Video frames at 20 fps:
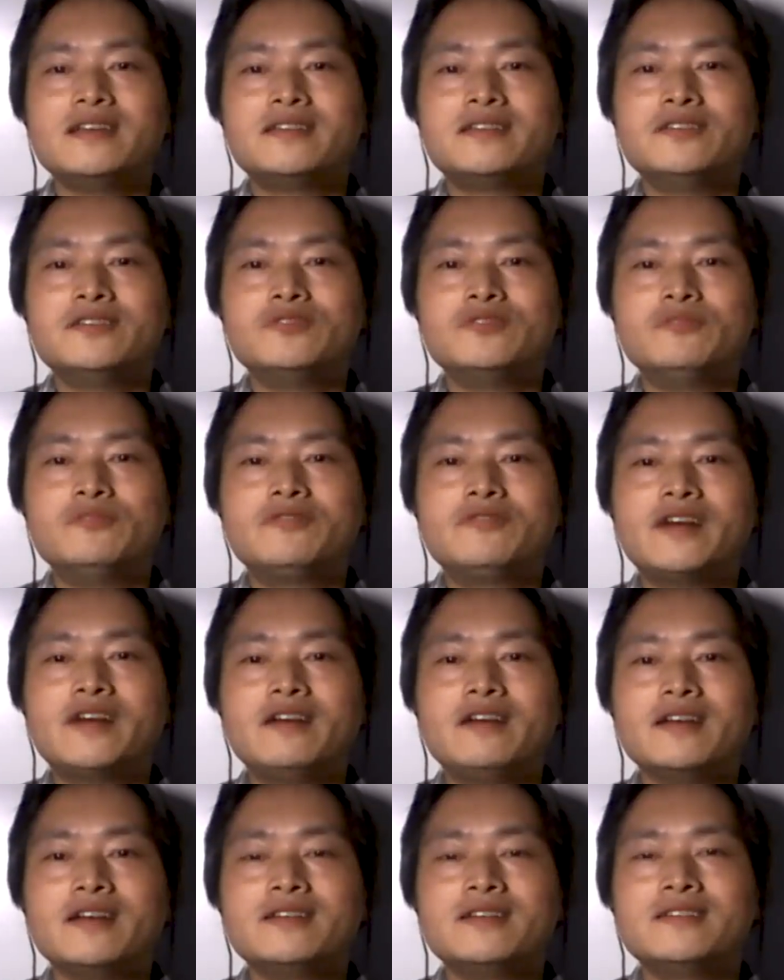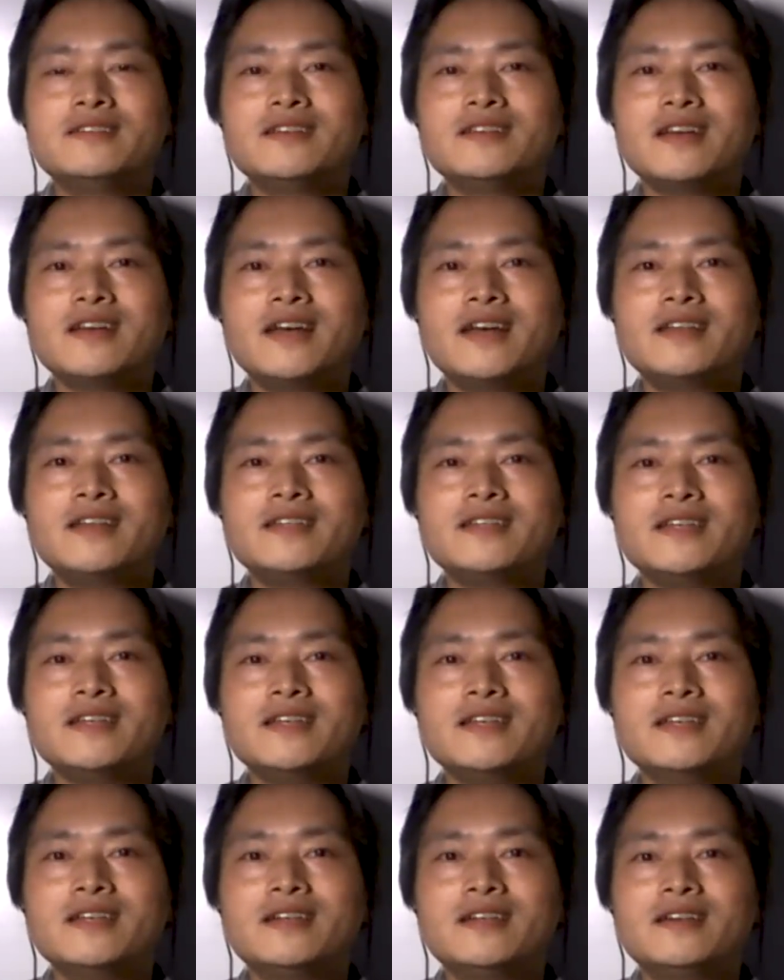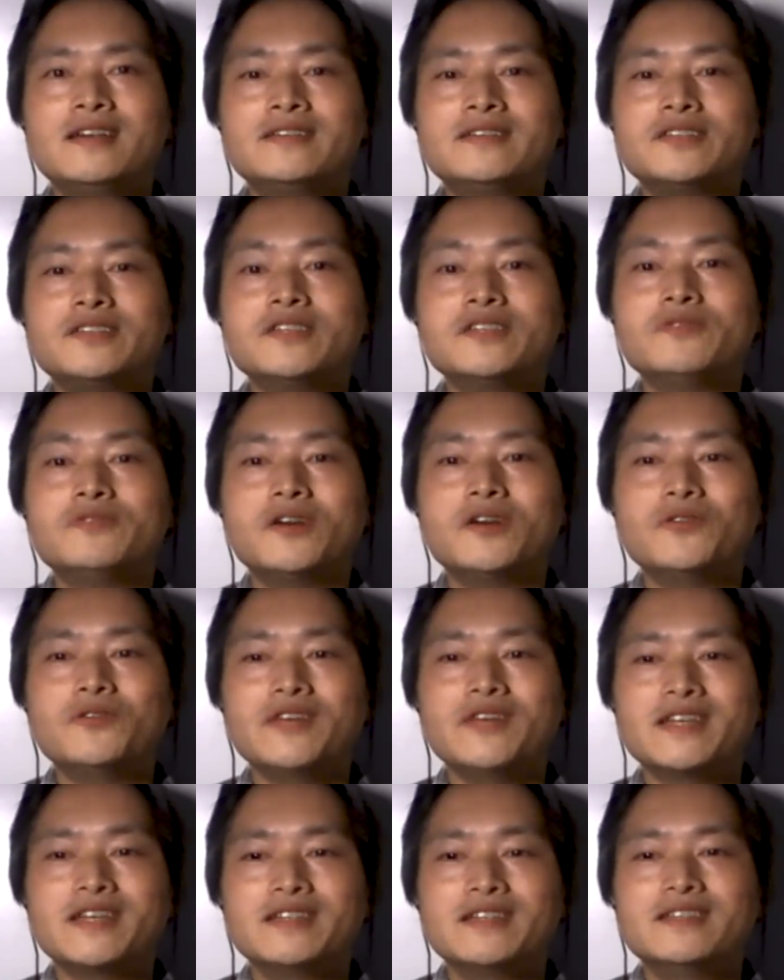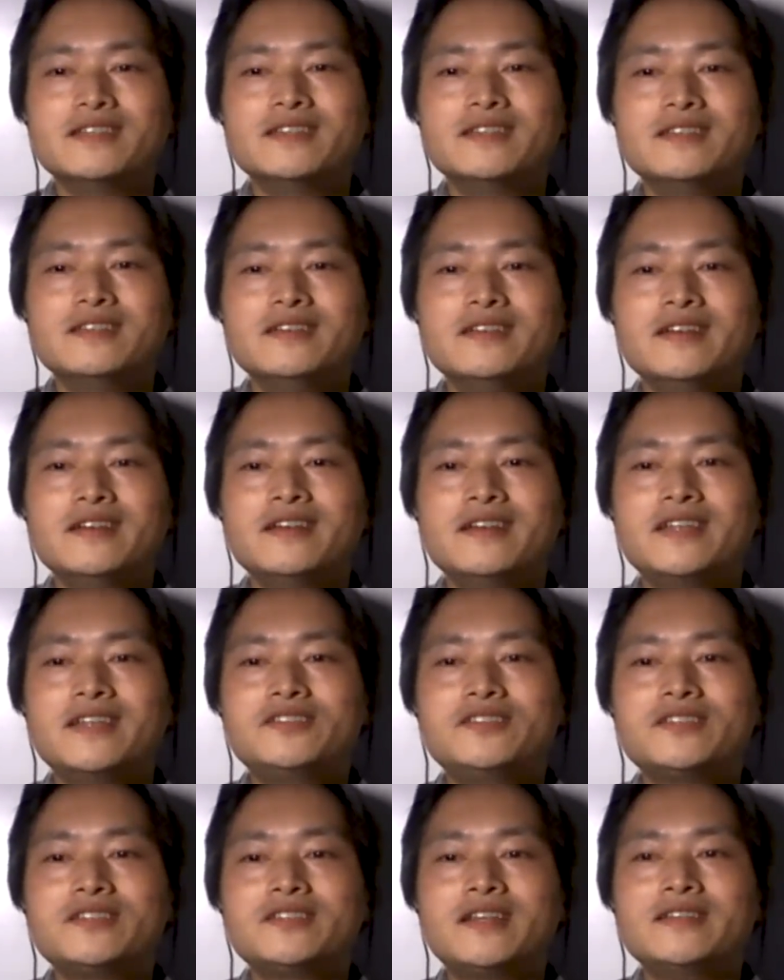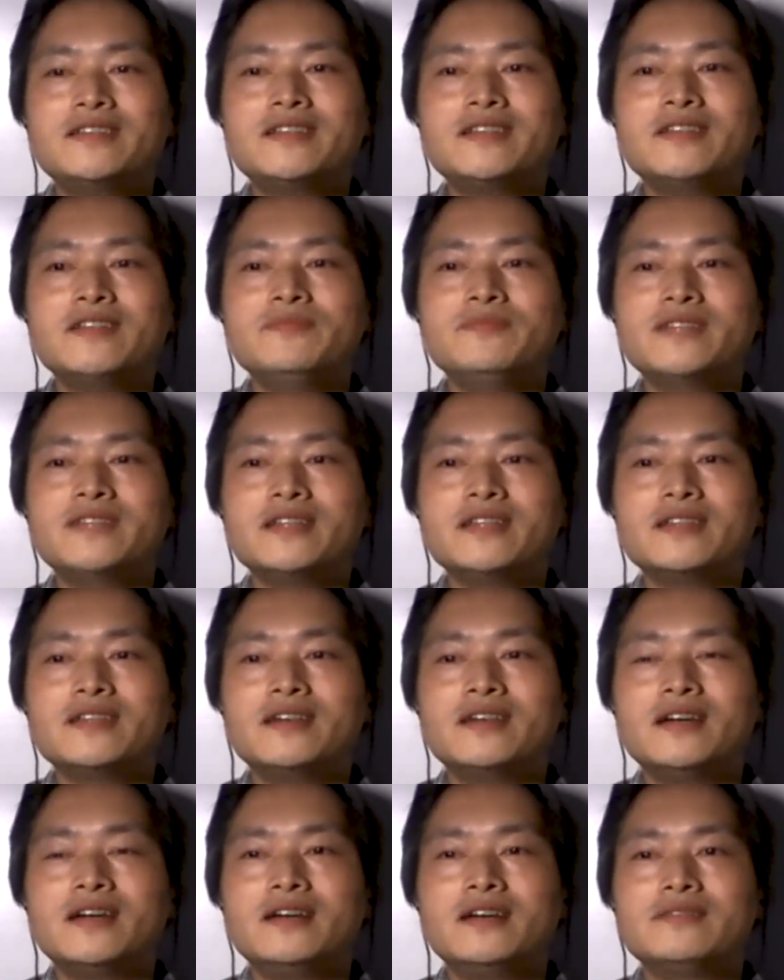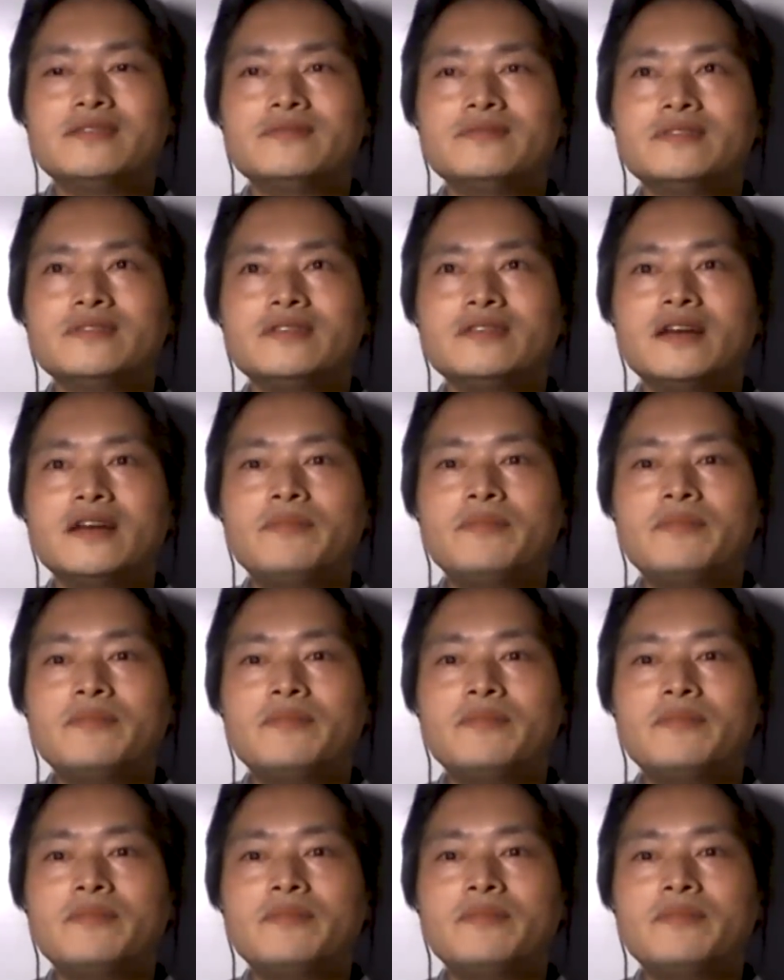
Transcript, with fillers: he's going to move out at the uh, January. He just kept saying that the, uh, the